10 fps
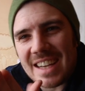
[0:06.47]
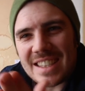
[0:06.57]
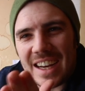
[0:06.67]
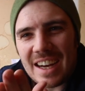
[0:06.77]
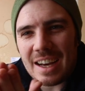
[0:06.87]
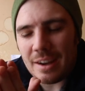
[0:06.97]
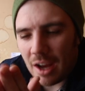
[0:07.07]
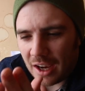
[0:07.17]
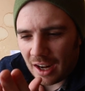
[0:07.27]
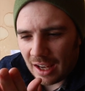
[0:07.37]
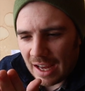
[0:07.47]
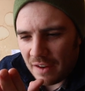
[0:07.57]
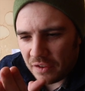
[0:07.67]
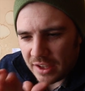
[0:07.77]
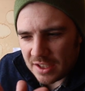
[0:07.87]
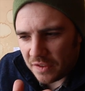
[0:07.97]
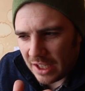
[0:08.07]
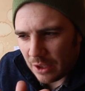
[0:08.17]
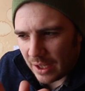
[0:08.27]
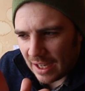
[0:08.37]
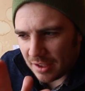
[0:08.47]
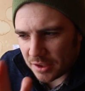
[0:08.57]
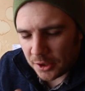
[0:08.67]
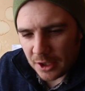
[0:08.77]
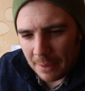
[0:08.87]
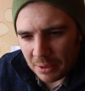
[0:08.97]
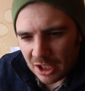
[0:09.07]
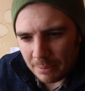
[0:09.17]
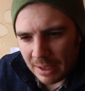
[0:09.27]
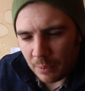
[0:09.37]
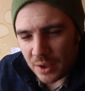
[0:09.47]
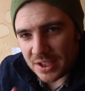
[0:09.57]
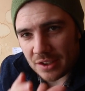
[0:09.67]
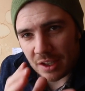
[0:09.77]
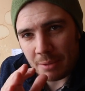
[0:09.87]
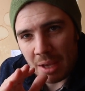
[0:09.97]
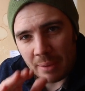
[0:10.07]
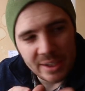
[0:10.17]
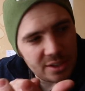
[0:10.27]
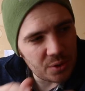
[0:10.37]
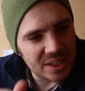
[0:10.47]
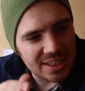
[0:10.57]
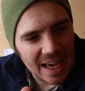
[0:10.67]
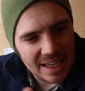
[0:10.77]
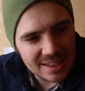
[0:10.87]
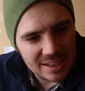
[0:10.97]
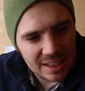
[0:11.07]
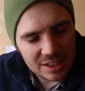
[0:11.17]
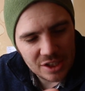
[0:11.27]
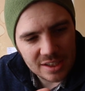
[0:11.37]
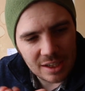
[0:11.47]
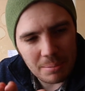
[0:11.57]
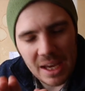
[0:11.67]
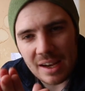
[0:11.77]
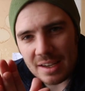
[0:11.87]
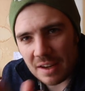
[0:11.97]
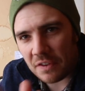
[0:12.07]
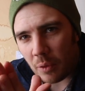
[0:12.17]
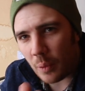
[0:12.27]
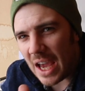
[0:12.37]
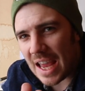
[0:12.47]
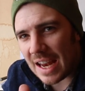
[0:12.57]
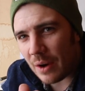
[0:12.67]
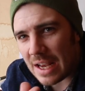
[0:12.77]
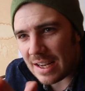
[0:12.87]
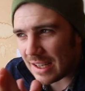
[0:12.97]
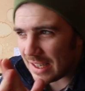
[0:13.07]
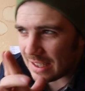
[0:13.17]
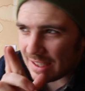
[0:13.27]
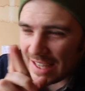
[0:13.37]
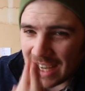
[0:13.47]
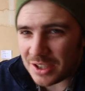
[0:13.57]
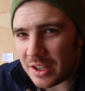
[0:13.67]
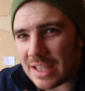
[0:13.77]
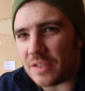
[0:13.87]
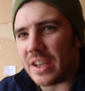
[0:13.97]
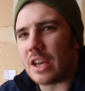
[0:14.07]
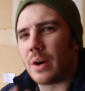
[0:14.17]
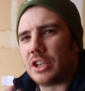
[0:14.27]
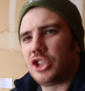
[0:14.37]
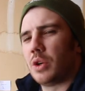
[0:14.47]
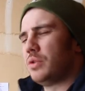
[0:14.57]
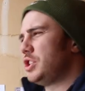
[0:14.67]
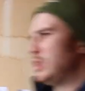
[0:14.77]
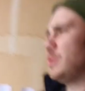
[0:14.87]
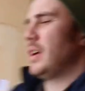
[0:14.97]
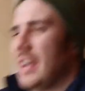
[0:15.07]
guys, not gonna lie, for this video, it kind of screwed up a little bit. We're still gonna be able to do the test. It's just gonna be in a different way. Now, in yesterday's video, I showed you